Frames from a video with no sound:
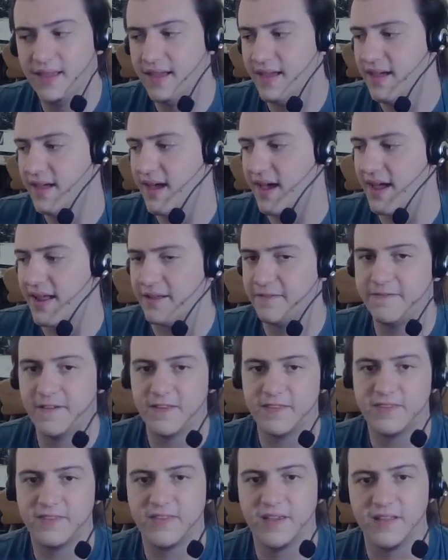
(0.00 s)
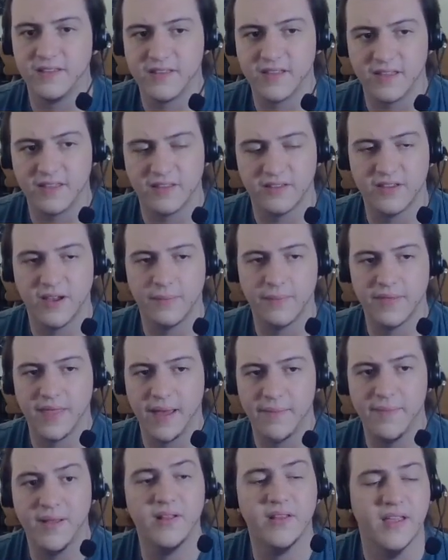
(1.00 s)
and a 5th turn to get to the top of that
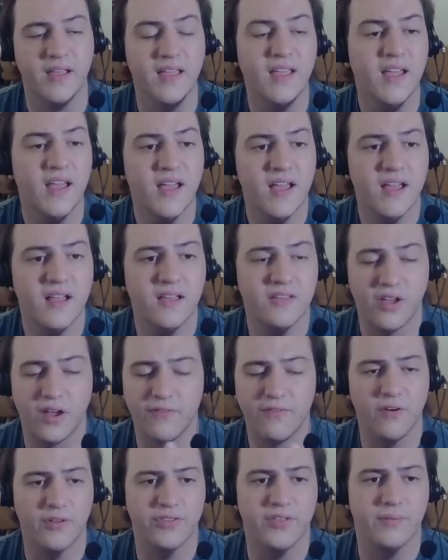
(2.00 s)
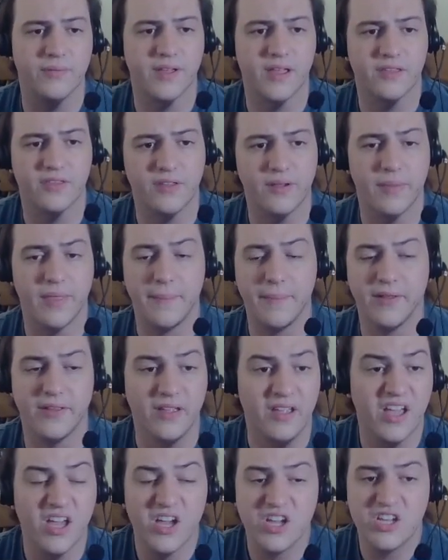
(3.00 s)
building. Sorry, a 4th turn to get to the top of that building.
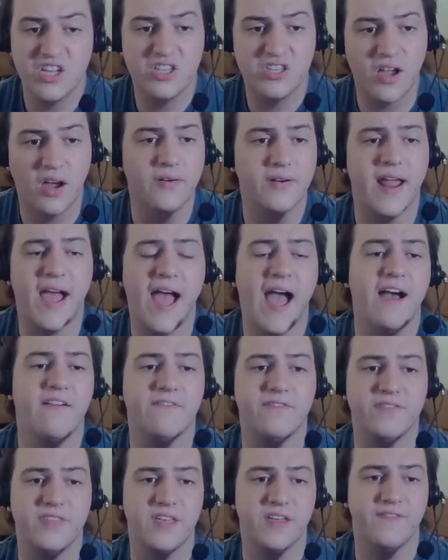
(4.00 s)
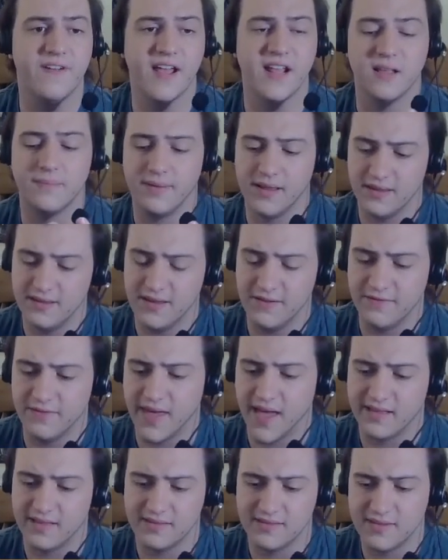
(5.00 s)
You don't have the availability for
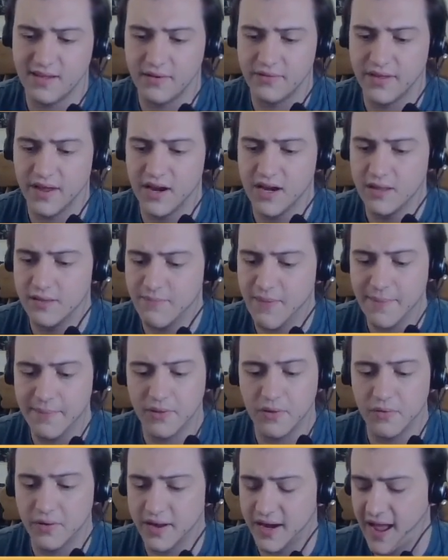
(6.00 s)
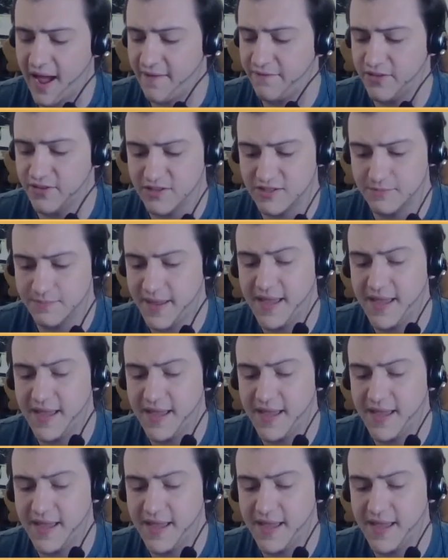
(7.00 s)
that, and so the only people who are going to have the speed